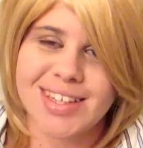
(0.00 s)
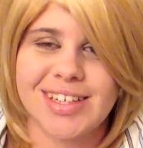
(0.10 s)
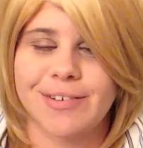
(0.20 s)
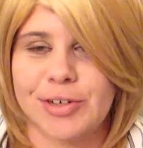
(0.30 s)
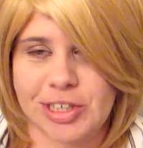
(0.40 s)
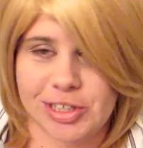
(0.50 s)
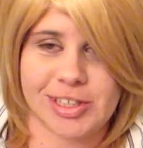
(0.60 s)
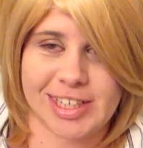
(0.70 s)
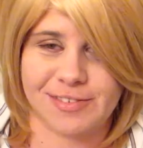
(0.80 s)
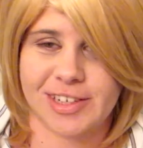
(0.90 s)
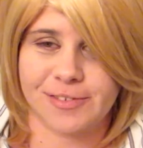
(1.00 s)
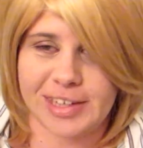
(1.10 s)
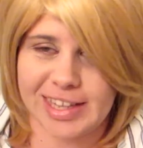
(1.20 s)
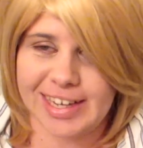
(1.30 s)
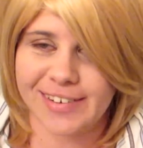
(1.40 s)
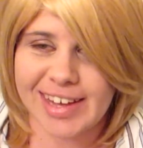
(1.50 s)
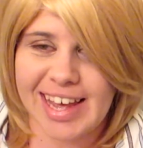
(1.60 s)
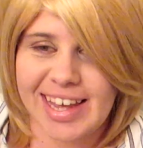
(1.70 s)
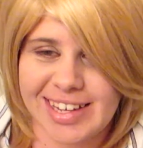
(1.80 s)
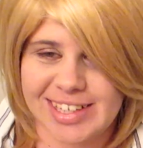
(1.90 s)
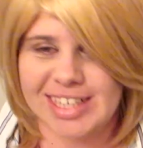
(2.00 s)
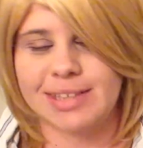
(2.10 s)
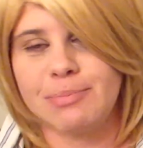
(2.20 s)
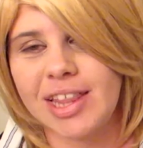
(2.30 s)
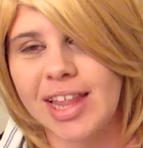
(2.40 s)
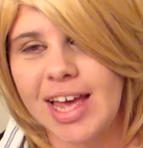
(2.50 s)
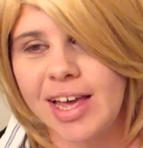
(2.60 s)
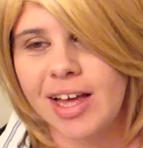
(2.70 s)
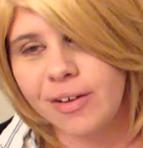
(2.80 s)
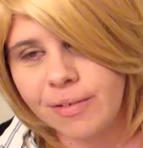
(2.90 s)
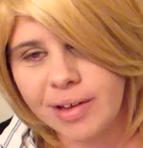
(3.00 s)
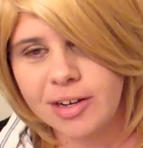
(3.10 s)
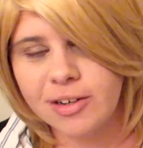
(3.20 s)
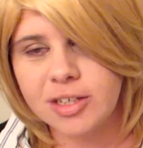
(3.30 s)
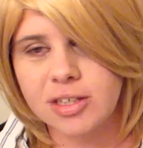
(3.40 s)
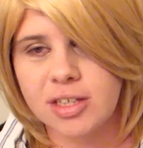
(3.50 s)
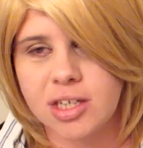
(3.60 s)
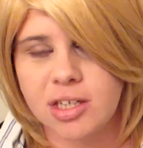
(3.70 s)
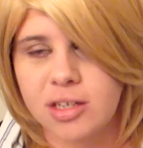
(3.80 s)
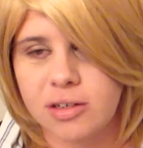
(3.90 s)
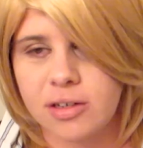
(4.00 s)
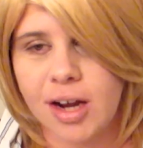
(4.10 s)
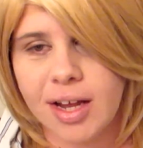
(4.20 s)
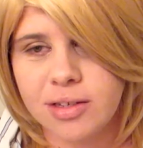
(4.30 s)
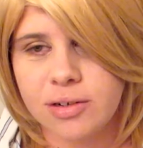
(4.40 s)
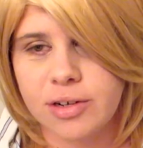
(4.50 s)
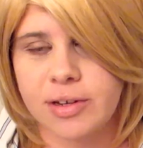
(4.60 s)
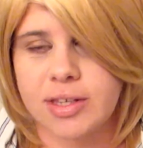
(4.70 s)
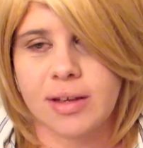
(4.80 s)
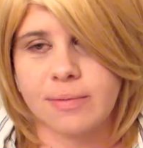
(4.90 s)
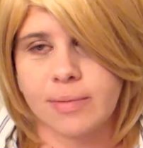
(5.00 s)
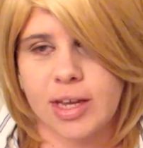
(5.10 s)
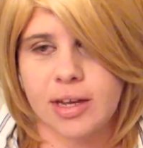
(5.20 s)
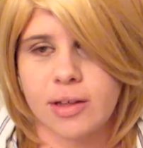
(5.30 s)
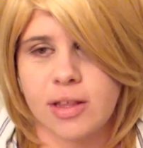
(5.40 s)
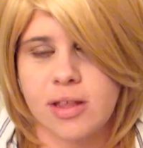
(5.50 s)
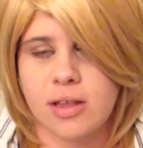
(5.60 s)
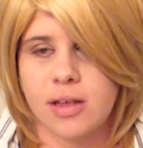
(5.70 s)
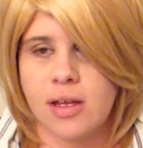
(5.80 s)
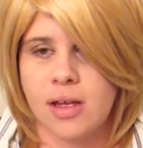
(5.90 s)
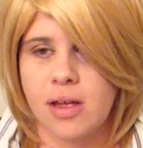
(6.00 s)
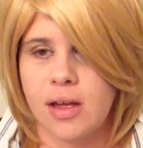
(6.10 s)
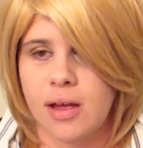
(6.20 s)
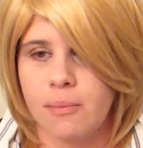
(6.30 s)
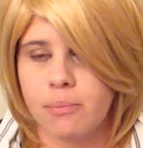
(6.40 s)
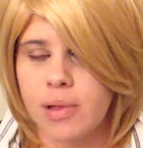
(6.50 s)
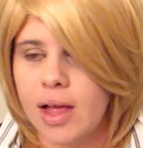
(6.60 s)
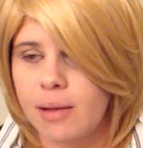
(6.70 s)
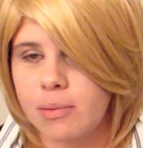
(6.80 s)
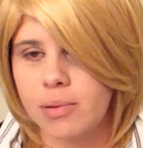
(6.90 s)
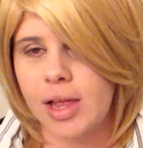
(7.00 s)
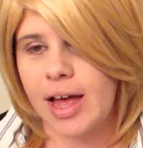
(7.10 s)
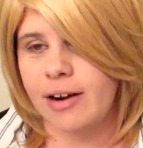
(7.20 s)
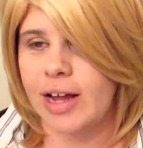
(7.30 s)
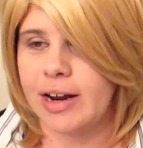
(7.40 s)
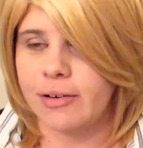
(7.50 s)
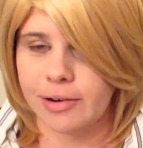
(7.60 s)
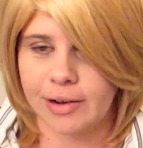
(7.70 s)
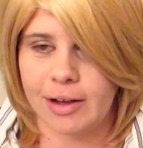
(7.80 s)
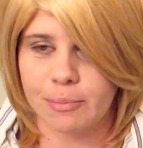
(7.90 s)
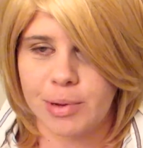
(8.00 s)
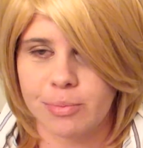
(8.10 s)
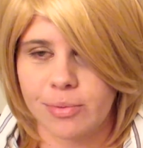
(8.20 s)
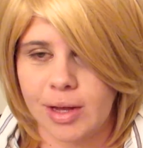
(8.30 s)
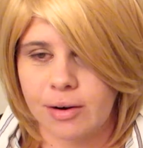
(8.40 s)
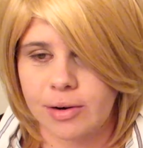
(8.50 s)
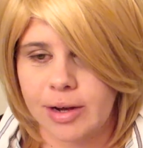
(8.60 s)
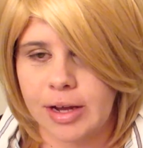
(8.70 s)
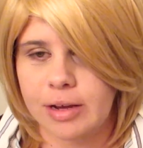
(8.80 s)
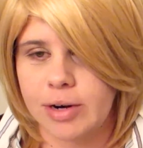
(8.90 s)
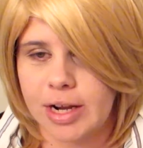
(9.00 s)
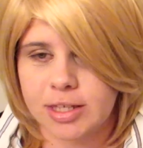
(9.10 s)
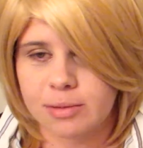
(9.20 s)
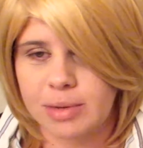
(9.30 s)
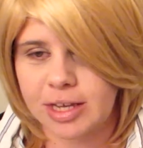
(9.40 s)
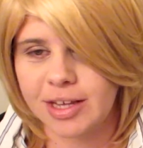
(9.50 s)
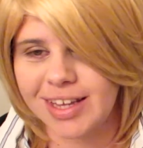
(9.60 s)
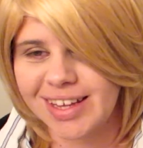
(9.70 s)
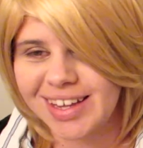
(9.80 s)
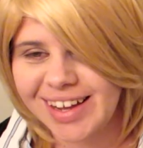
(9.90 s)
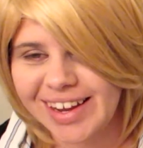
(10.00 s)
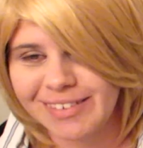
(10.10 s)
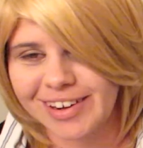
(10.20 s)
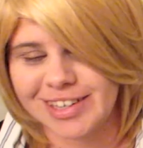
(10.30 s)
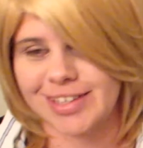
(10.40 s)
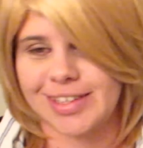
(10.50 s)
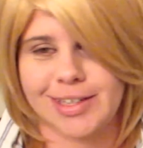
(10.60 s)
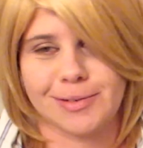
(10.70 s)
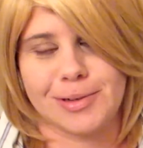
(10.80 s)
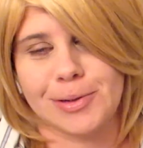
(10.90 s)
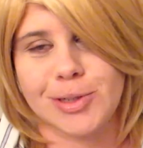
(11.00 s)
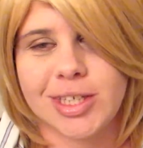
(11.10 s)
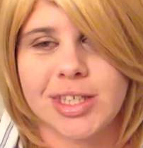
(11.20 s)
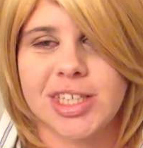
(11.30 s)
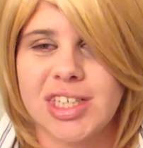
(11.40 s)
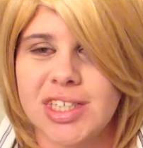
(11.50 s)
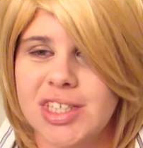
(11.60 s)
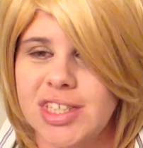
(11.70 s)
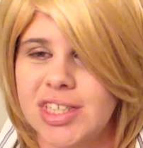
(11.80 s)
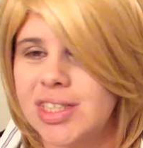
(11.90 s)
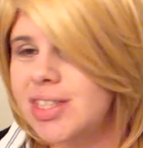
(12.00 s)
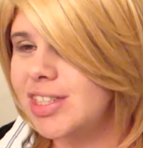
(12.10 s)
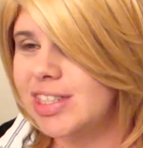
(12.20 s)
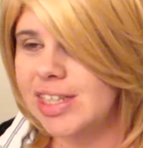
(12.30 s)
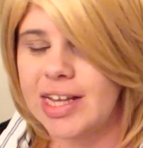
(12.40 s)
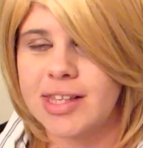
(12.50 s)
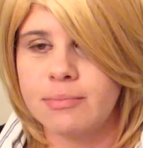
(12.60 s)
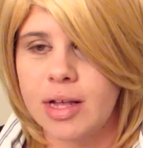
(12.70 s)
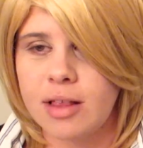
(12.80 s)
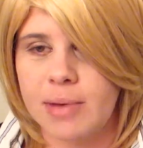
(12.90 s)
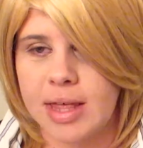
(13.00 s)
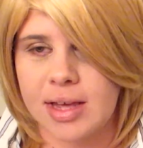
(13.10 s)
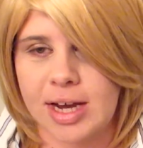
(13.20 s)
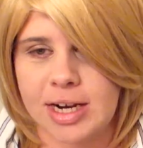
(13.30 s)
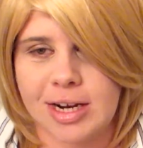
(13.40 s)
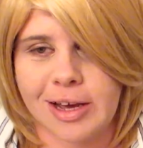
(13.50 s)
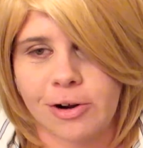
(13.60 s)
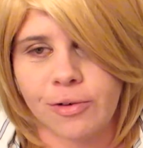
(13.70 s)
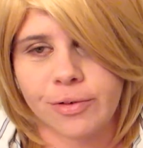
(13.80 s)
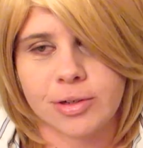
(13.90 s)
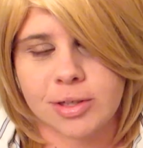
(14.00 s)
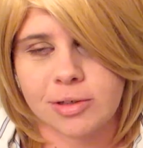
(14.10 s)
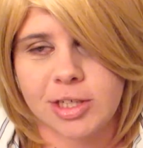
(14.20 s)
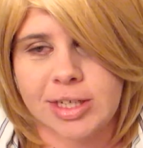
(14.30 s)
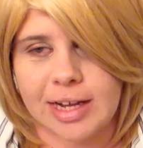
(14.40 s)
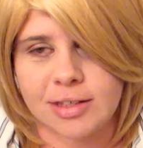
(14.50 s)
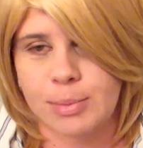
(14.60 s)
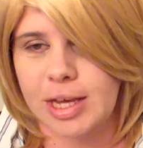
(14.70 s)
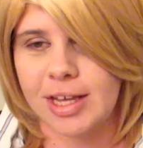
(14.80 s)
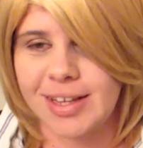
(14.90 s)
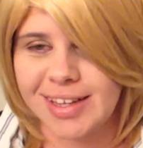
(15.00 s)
word your stuff differently, okay? Just be like, oh, I noticed, like, you know, your eyes are doing something, like, blah blah blah. I don't know how you would ask me. I honestly don't know. Just it's my thing I need to get over, so just ask me.